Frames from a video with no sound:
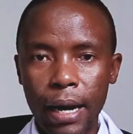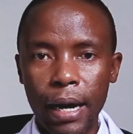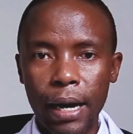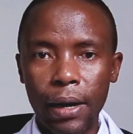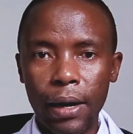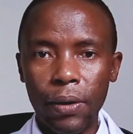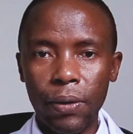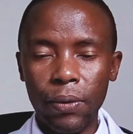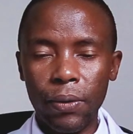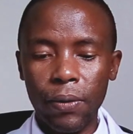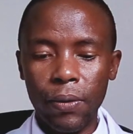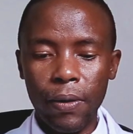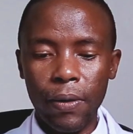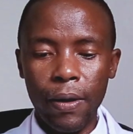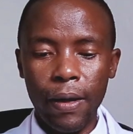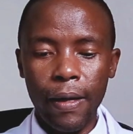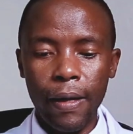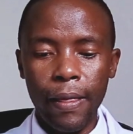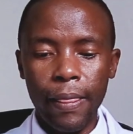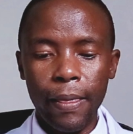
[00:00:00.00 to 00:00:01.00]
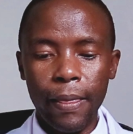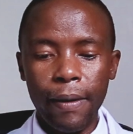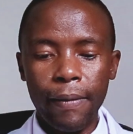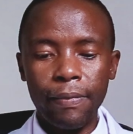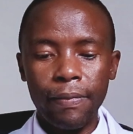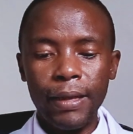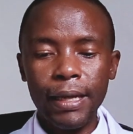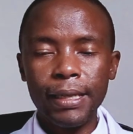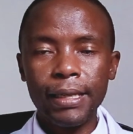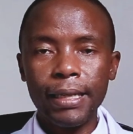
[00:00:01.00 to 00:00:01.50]
Now,
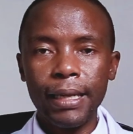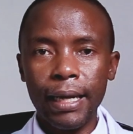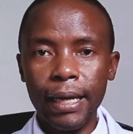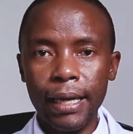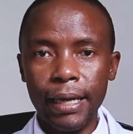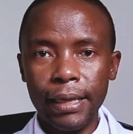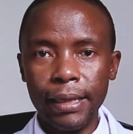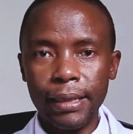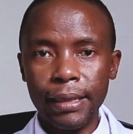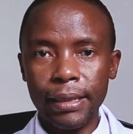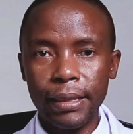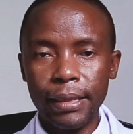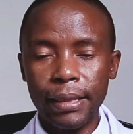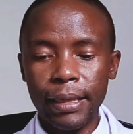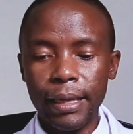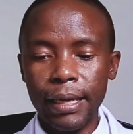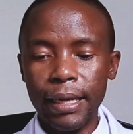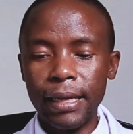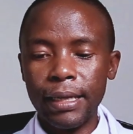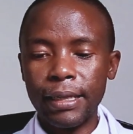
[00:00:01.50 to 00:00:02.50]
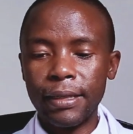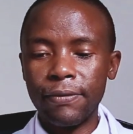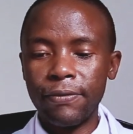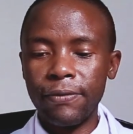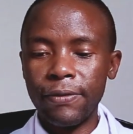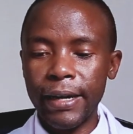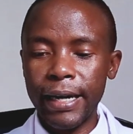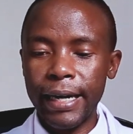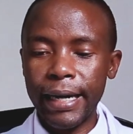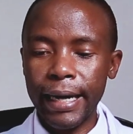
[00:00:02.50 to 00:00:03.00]
this lens is
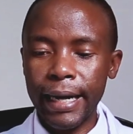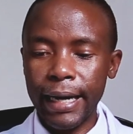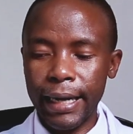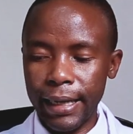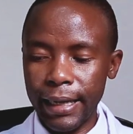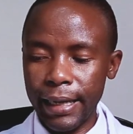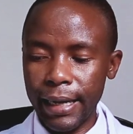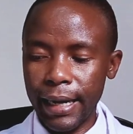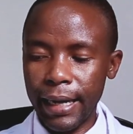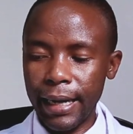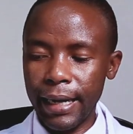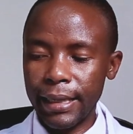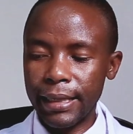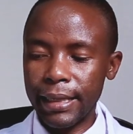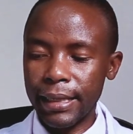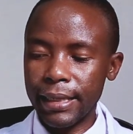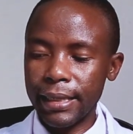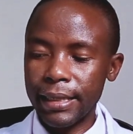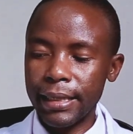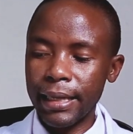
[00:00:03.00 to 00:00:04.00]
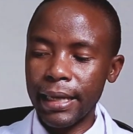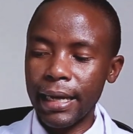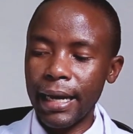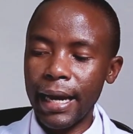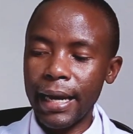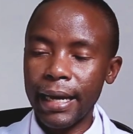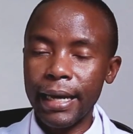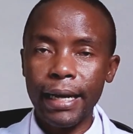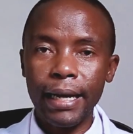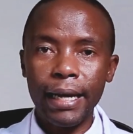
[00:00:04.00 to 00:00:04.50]
very clear. It is
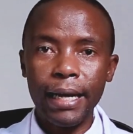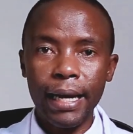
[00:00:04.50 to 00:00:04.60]
like